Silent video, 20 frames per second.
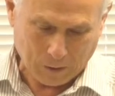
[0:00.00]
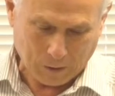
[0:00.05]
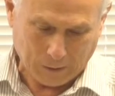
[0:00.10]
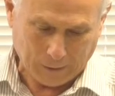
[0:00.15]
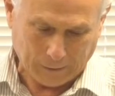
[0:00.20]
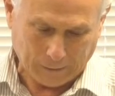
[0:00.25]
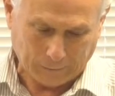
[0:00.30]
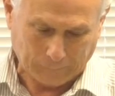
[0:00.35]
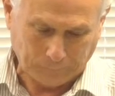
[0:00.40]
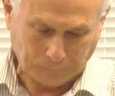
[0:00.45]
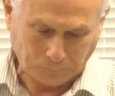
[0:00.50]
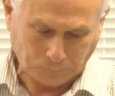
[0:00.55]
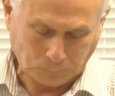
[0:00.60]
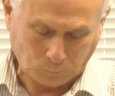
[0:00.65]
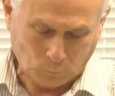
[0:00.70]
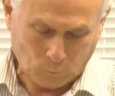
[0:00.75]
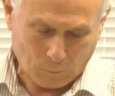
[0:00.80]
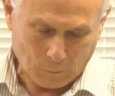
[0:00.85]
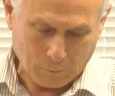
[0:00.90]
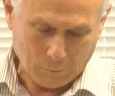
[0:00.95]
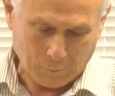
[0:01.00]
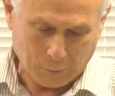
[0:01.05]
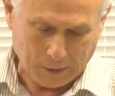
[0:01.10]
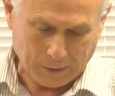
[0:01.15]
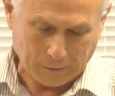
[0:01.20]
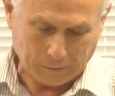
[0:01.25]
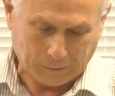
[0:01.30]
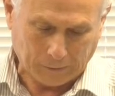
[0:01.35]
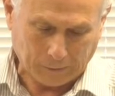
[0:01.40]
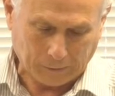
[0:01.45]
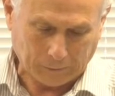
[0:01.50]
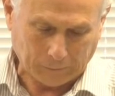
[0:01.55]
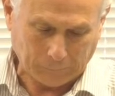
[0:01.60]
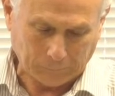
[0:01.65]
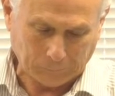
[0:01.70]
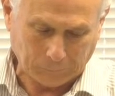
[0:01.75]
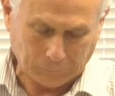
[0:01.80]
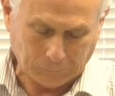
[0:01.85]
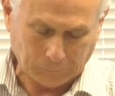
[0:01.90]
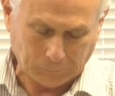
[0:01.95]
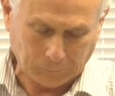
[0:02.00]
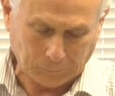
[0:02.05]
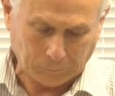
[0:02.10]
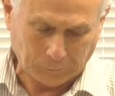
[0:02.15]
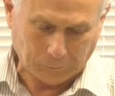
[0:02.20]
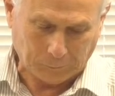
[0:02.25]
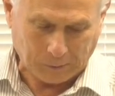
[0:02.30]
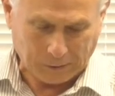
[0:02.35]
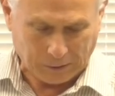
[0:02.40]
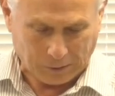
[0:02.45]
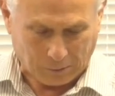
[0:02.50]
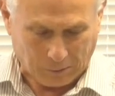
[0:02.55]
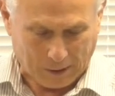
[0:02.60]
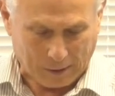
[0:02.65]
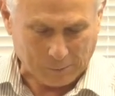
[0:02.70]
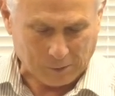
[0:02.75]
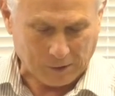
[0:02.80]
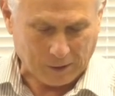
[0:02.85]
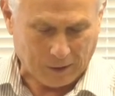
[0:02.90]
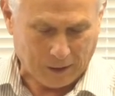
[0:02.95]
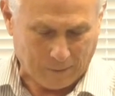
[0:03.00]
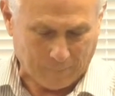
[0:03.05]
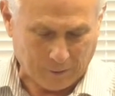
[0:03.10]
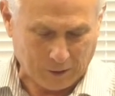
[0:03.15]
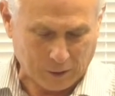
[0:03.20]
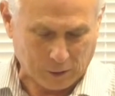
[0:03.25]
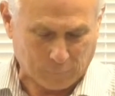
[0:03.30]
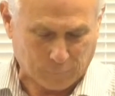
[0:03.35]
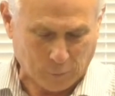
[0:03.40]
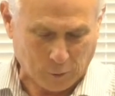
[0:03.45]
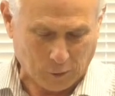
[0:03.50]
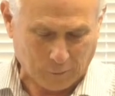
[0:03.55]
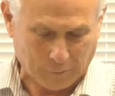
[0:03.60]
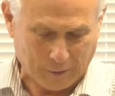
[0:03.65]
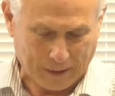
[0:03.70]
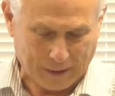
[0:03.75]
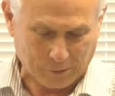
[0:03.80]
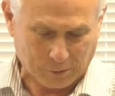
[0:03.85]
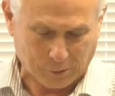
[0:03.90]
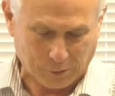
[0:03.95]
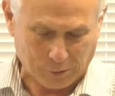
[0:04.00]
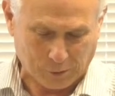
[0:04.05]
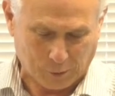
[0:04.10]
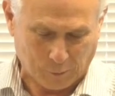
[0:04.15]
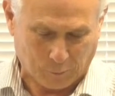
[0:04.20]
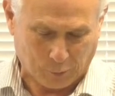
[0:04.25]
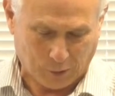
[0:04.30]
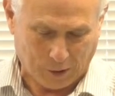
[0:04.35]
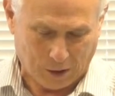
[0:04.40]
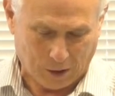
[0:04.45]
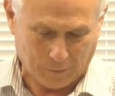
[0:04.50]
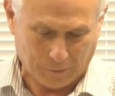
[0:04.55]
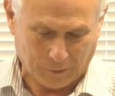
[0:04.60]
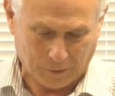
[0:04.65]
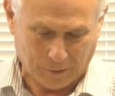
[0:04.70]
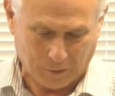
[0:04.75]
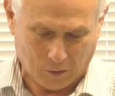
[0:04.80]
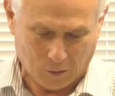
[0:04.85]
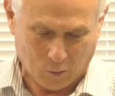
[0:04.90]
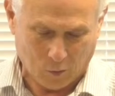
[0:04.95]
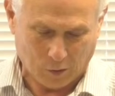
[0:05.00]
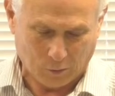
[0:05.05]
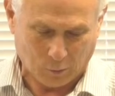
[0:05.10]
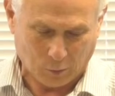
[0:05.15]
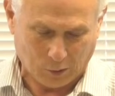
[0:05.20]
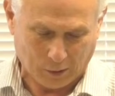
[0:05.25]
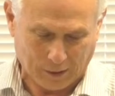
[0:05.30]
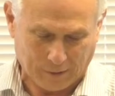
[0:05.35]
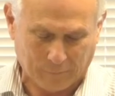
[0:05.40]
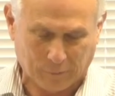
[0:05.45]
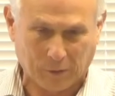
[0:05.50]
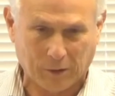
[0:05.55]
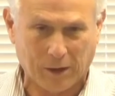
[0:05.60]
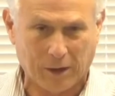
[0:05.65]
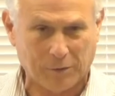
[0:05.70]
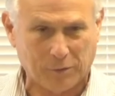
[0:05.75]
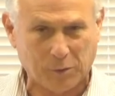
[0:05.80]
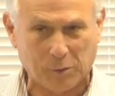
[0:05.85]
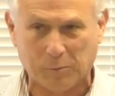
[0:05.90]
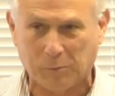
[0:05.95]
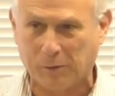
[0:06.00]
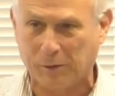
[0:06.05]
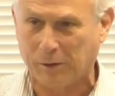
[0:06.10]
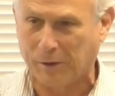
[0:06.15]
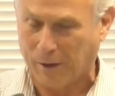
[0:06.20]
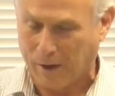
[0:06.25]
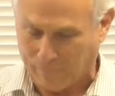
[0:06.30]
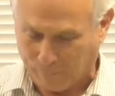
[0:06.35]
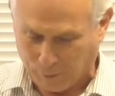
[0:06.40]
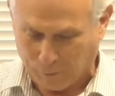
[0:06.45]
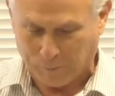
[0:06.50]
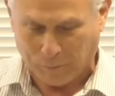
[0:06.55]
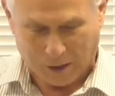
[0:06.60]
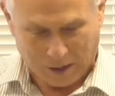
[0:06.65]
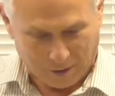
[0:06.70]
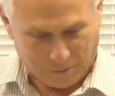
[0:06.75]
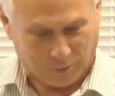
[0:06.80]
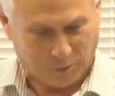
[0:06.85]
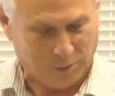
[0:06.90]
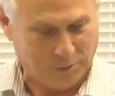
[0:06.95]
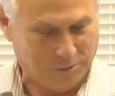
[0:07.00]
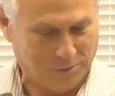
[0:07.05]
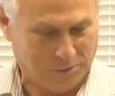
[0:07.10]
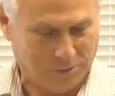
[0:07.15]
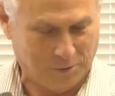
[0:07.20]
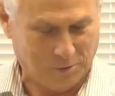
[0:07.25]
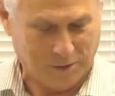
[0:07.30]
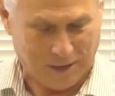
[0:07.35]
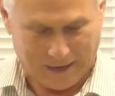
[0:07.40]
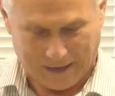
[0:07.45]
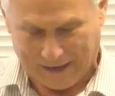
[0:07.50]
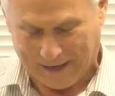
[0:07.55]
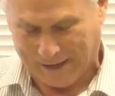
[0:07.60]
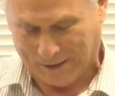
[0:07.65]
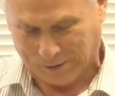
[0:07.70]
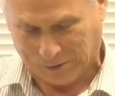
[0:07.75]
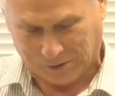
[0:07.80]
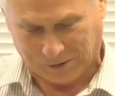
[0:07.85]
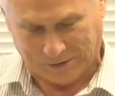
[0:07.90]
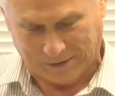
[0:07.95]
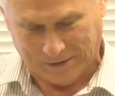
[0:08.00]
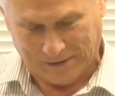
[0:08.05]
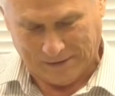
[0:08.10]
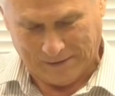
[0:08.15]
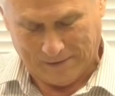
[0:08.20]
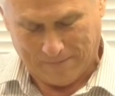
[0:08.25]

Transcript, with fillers: Um, but um, Billy Graham said heaven is full of answers to prayer that no one will ever, ever, ever bother to ask.